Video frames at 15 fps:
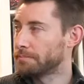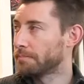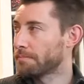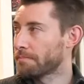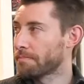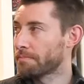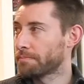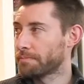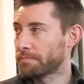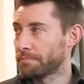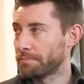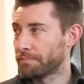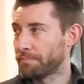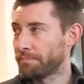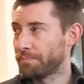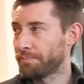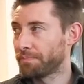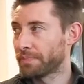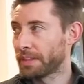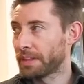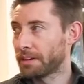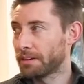
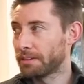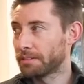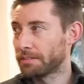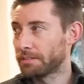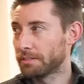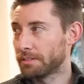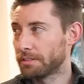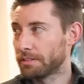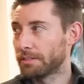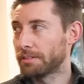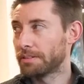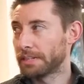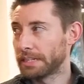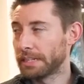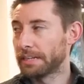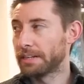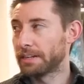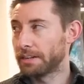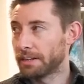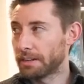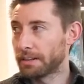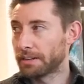
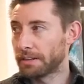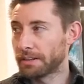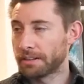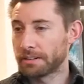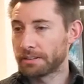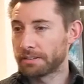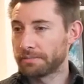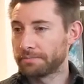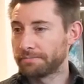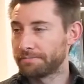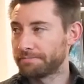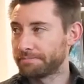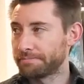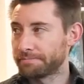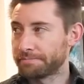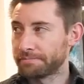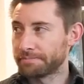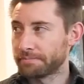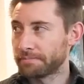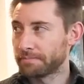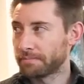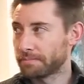
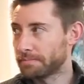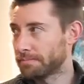No words are spoken by the person on screen.